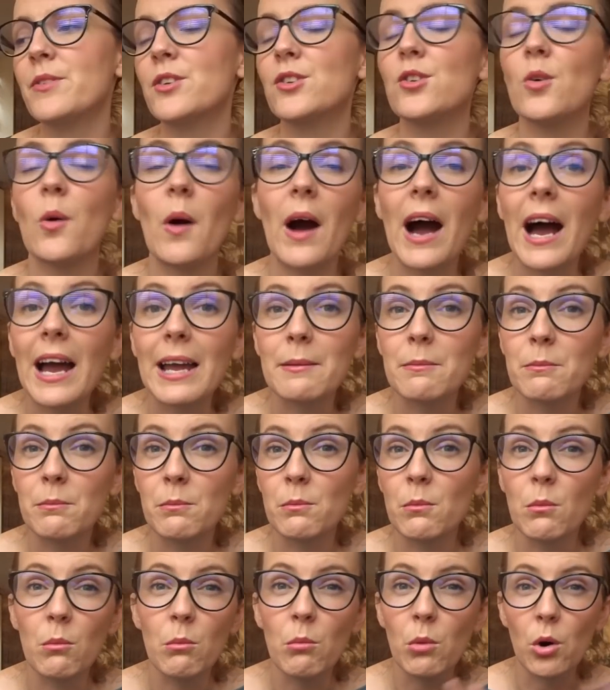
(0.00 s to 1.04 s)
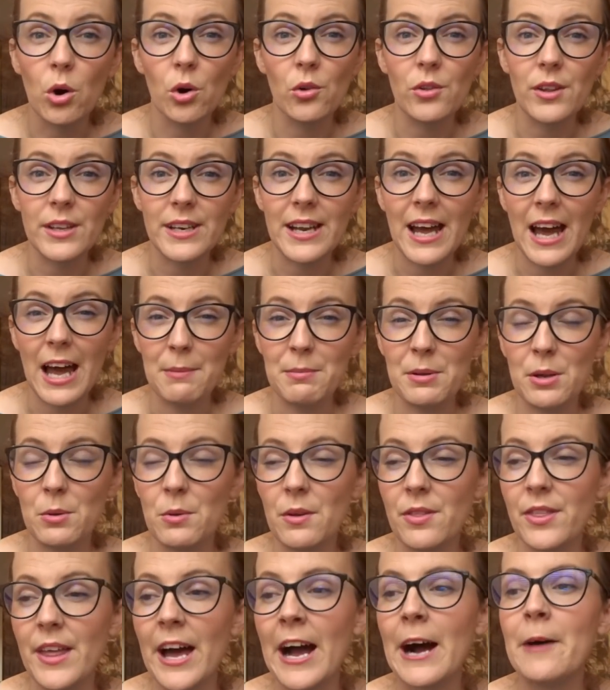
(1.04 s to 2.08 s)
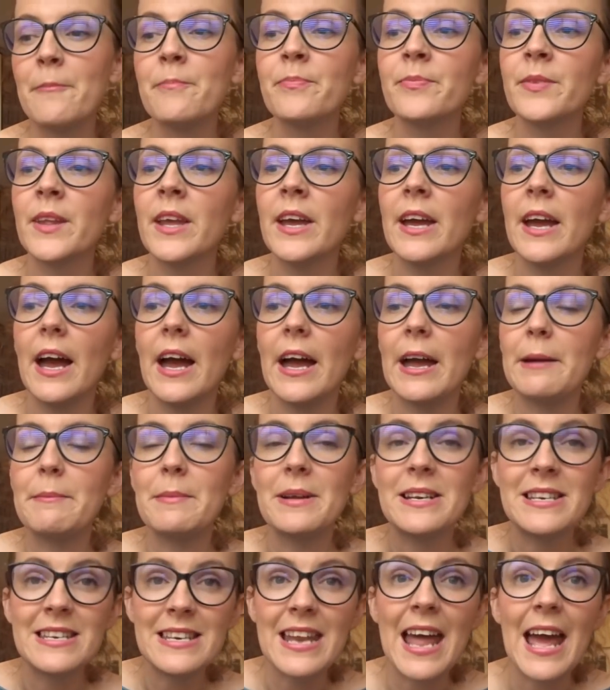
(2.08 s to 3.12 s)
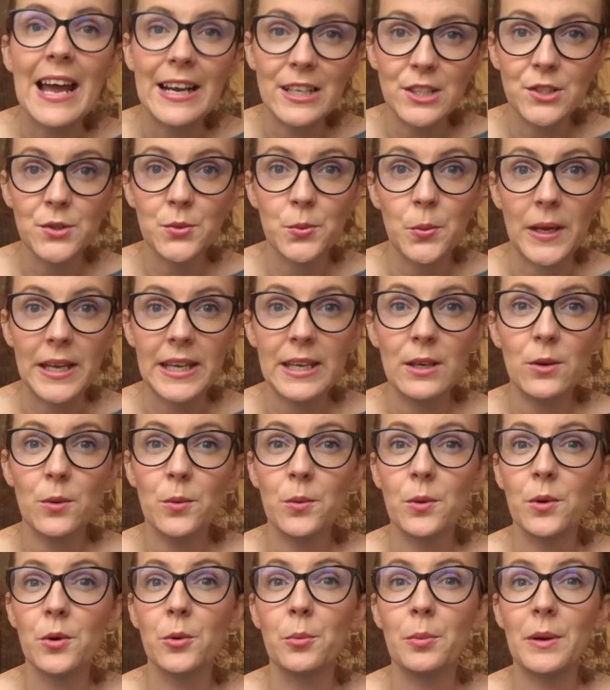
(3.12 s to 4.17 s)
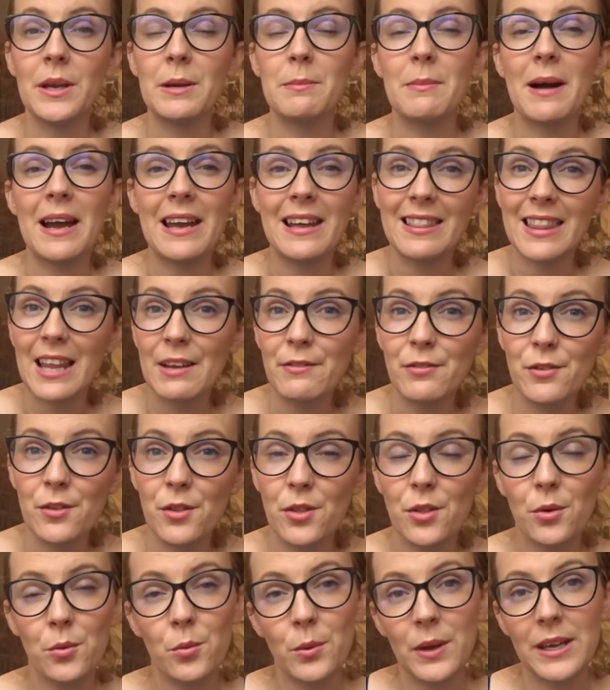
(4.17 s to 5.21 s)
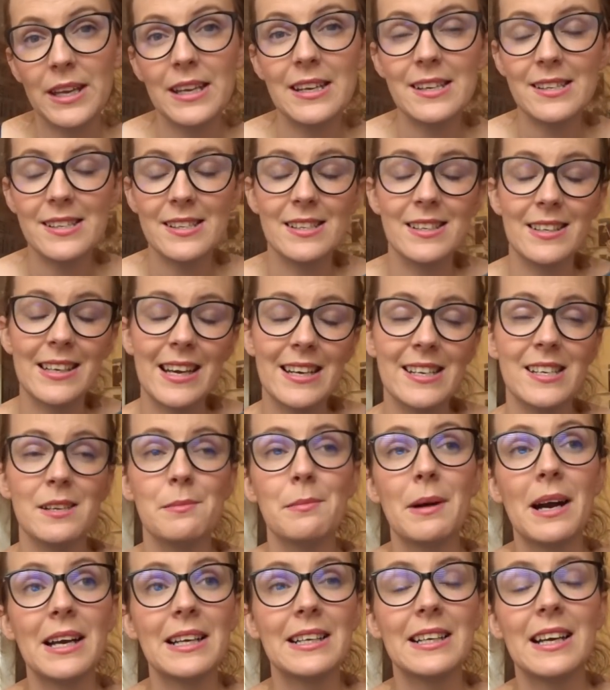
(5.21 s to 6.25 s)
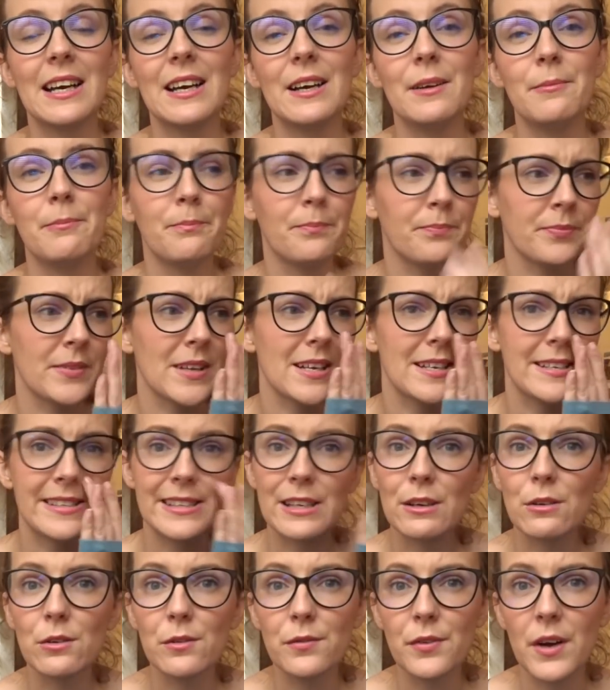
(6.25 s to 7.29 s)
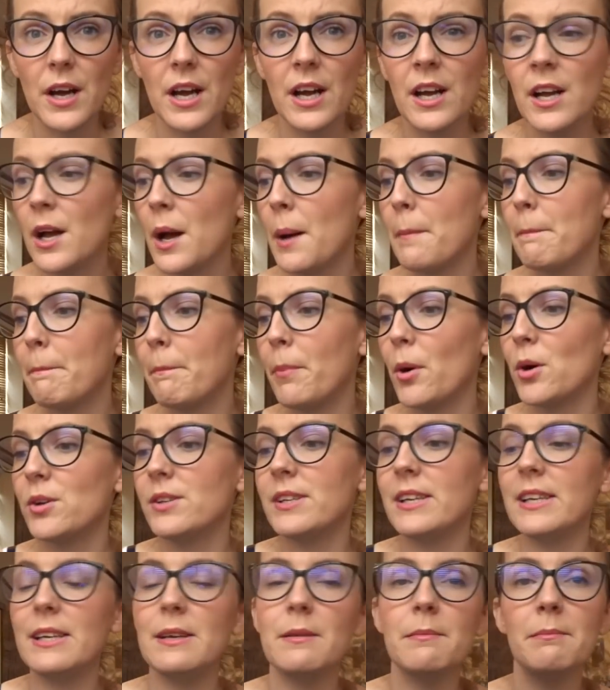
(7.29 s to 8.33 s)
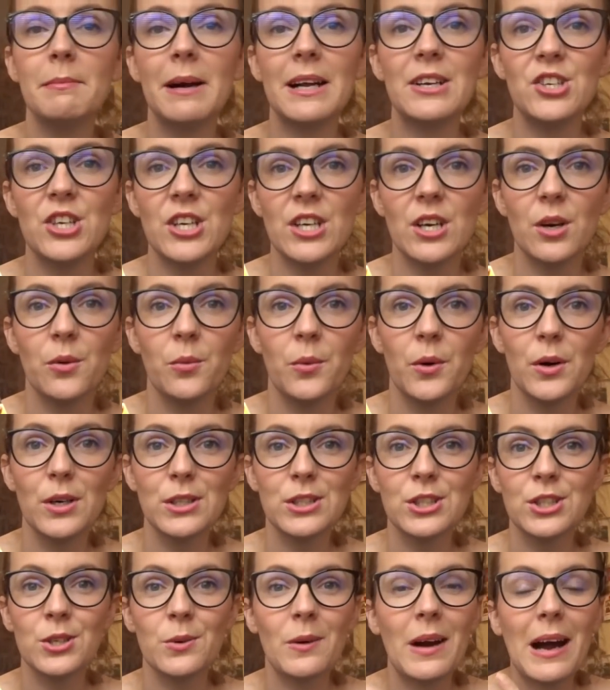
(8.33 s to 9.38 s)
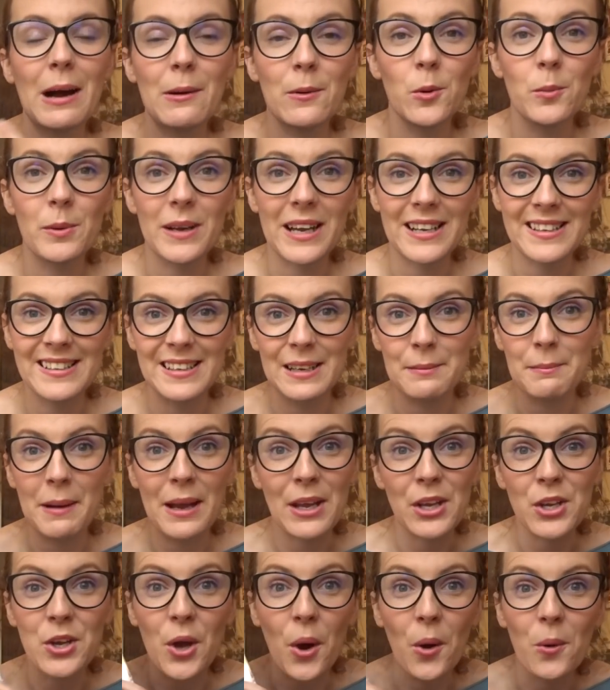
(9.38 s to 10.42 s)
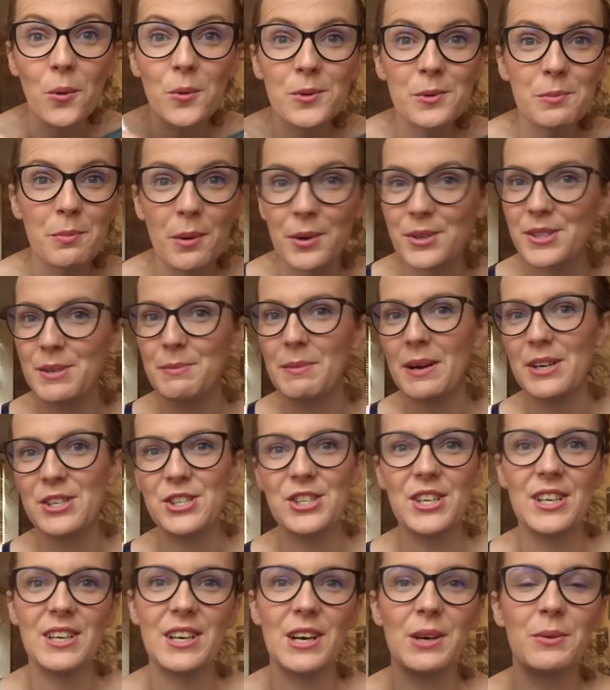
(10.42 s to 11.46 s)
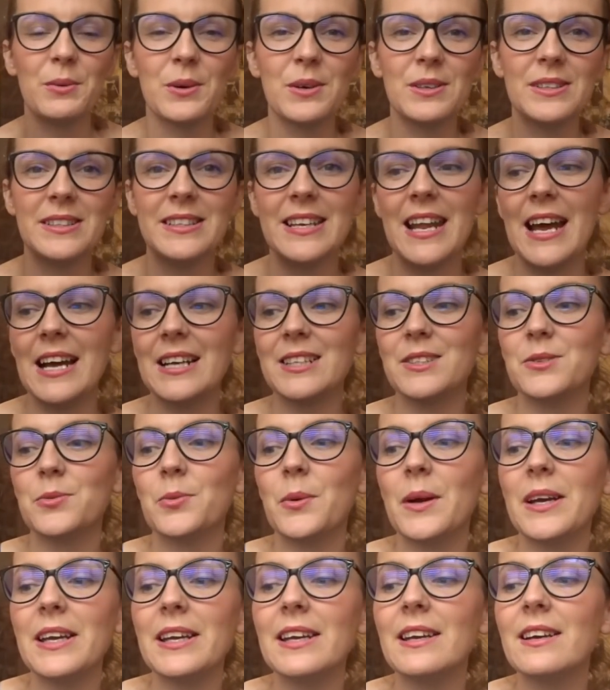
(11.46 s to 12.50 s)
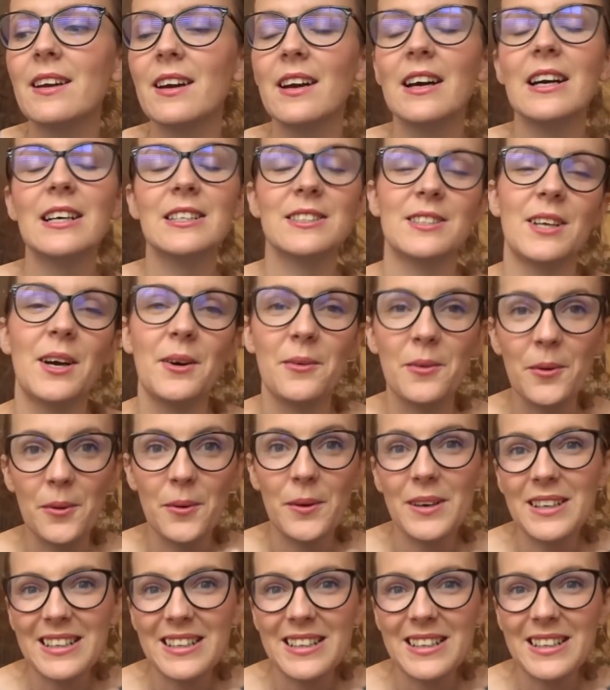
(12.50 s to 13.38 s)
So I'm more than happy with that. Next week will be my 11th week since getting my silver body magic award. So I will be getting my gold body magic award next week. So